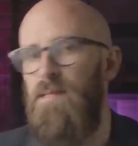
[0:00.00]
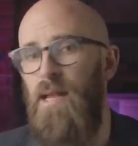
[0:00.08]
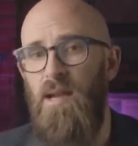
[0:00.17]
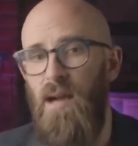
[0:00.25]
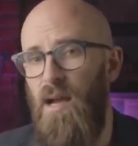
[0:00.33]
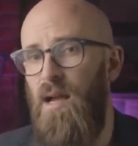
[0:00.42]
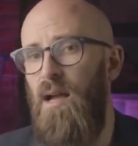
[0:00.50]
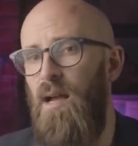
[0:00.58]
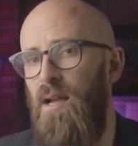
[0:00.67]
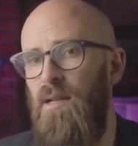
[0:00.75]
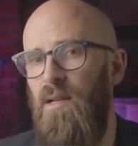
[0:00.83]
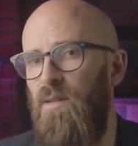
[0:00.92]
Sana'a,
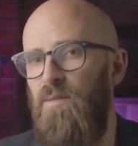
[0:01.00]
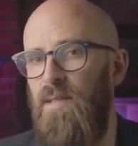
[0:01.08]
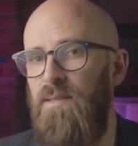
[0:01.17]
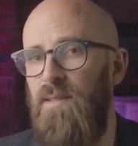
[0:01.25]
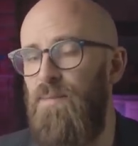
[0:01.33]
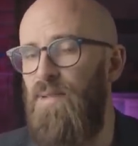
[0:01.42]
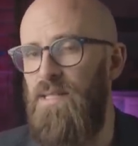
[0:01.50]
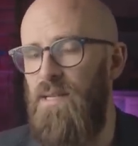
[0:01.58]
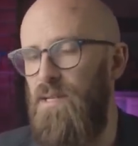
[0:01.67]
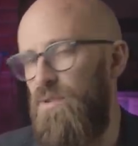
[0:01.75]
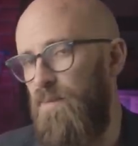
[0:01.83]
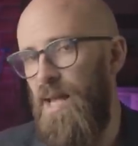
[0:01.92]
along with the presidential